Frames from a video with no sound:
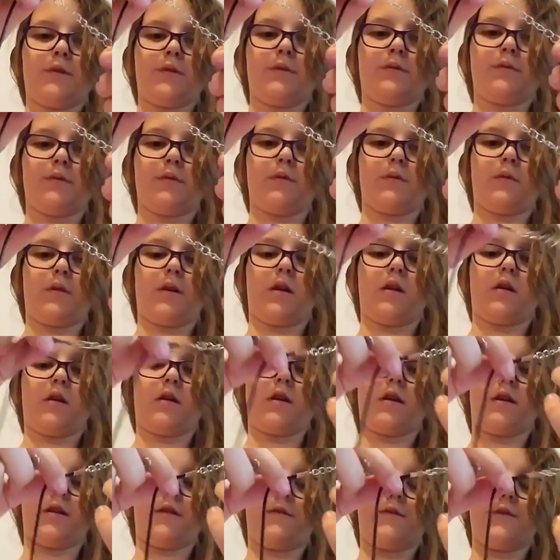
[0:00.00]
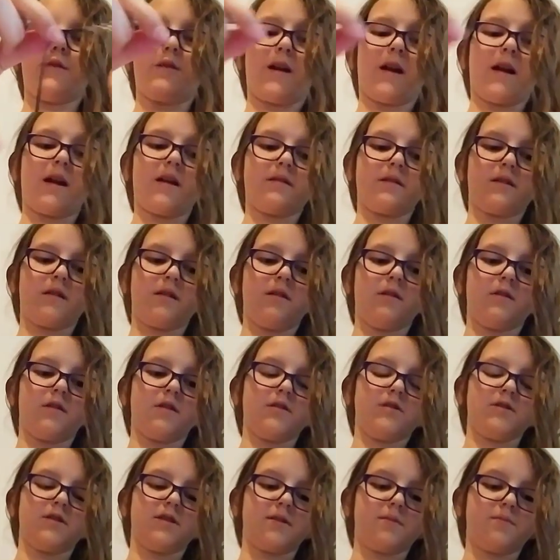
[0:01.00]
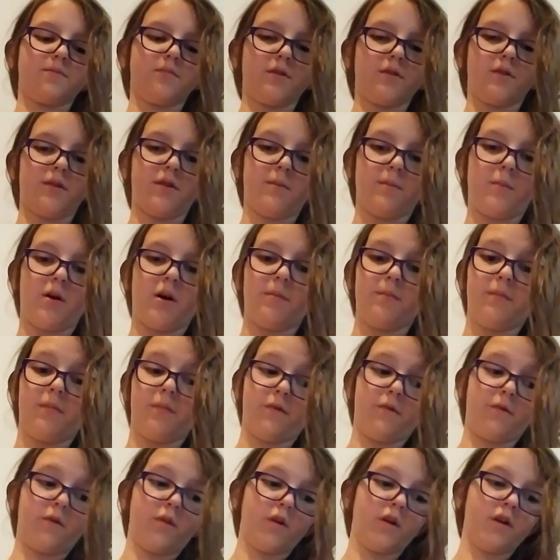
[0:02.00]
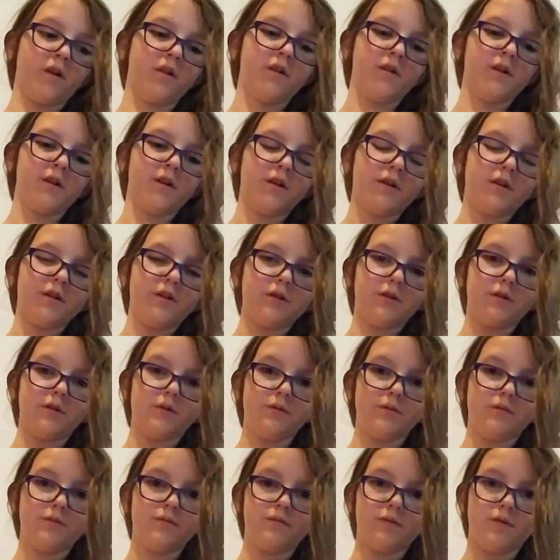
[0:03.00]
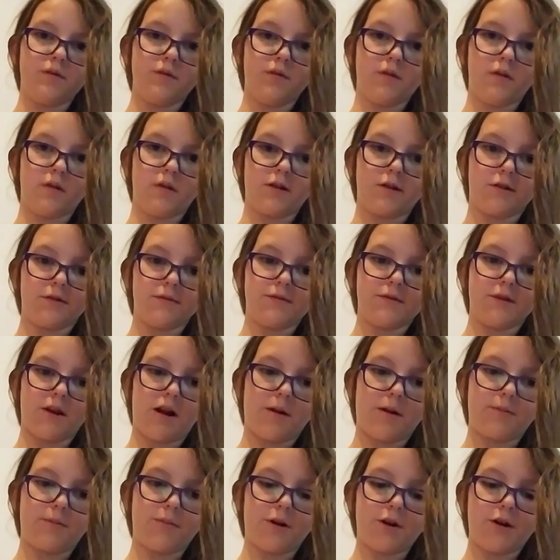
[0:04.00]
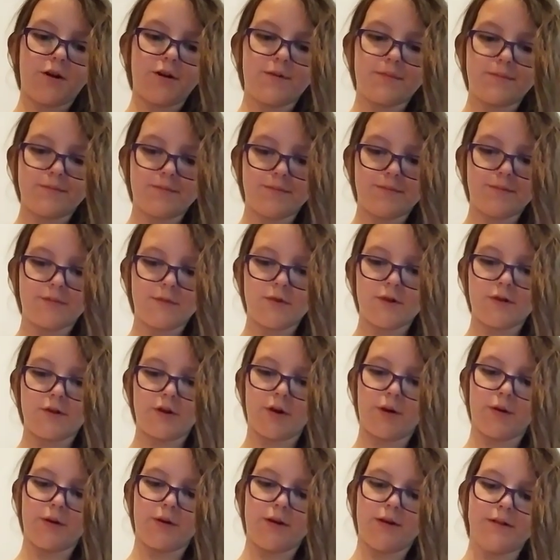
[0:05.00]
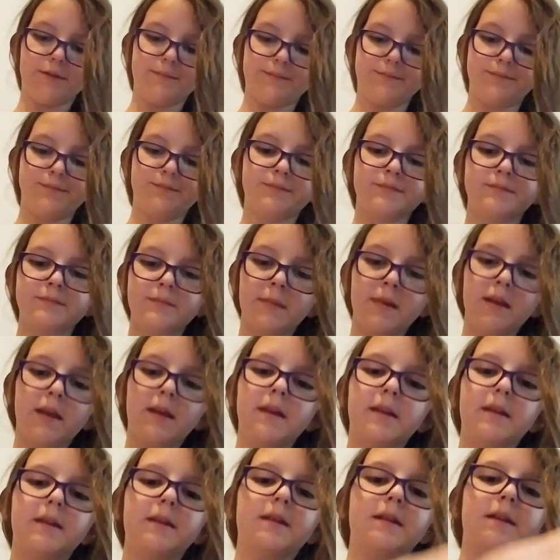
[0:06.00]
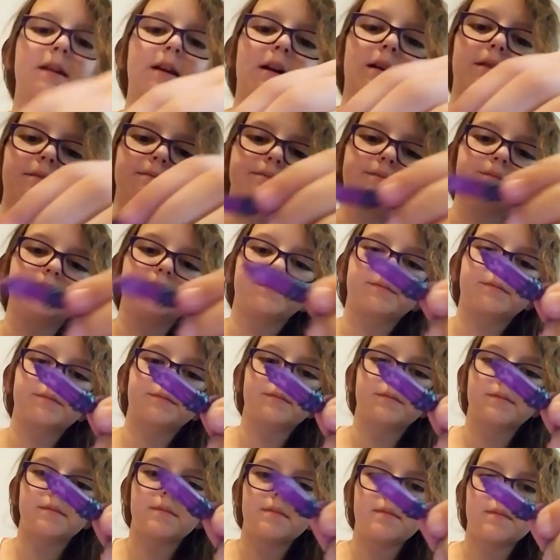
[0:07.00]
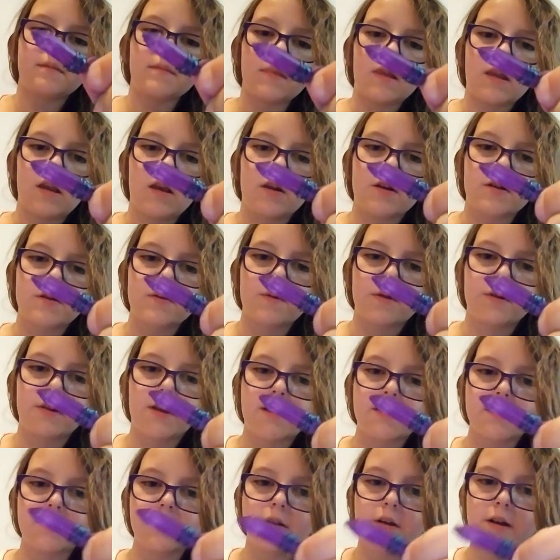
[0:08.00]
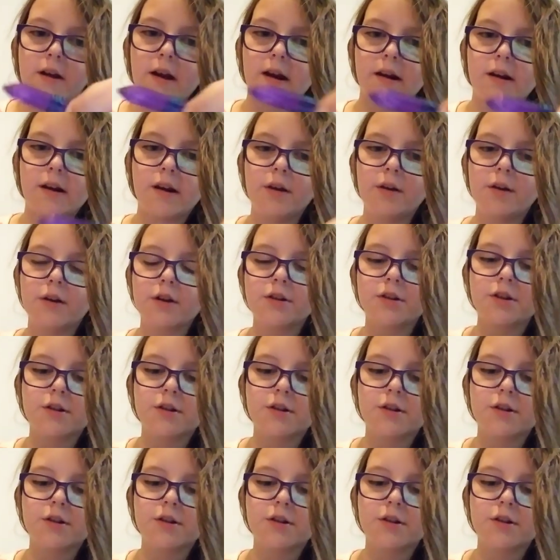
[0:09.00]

through here, and if you can't, then you can just put them on before you do the little top part. So, yeah, here's one last look at it. You can